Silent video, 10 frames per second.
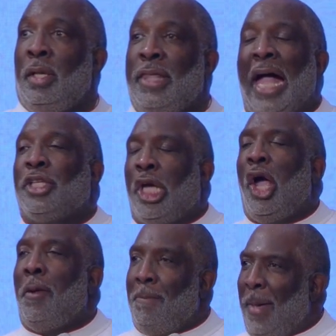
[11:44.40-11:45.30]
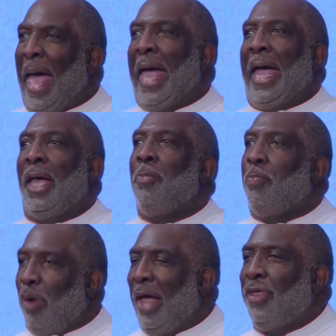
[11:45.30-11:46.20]
That term man,
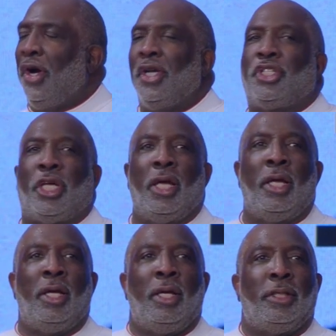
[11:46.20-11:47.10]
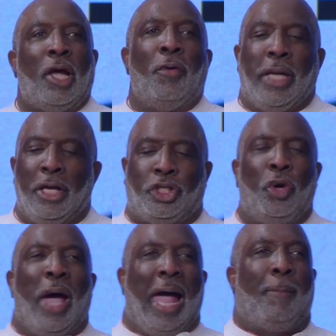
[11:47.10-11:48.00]
brothers, don't get
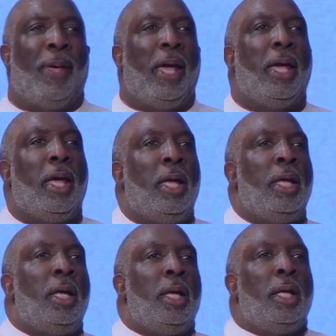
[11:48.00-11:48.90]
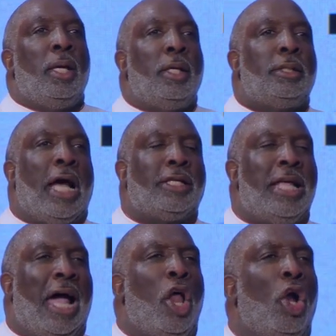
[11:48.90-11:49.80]
too happy, does
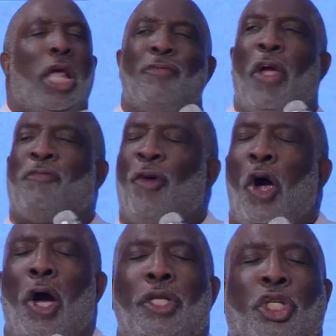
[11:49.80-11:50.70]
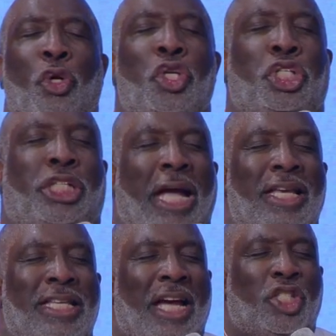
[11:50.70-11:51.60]
not only refer to
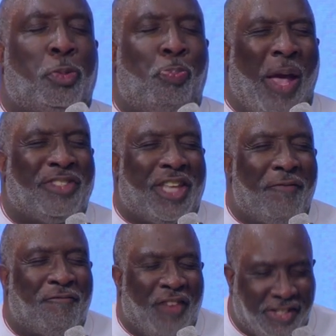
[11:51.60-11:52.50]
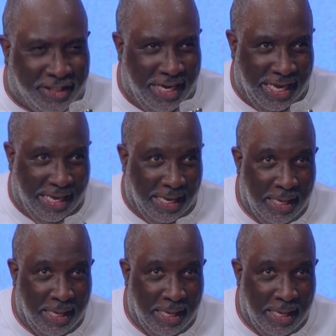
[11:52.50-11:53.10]
gender specificity.